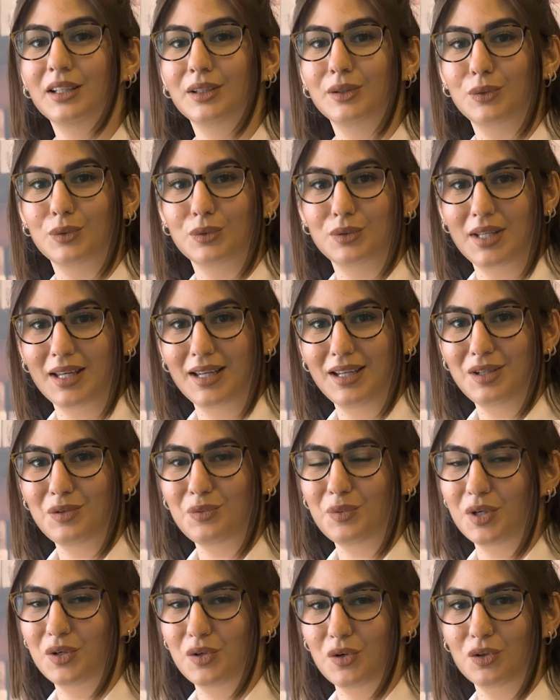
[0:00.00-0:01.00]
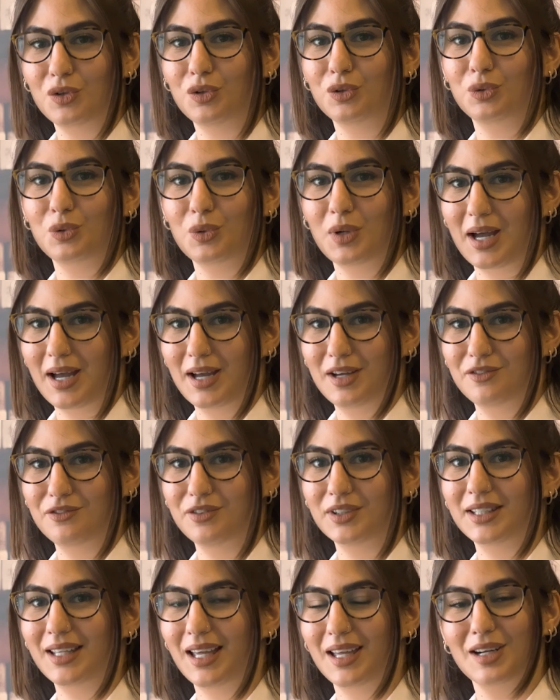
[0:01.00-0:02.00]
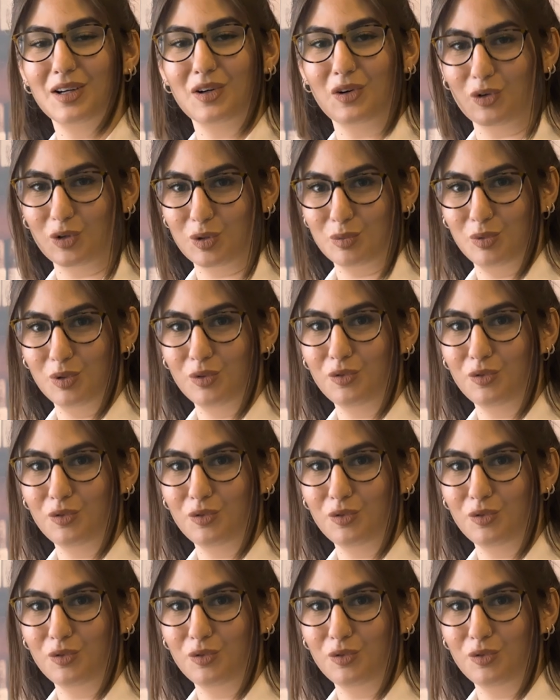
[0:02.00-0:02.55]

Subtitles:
Today we are honored to have Chiara Corbo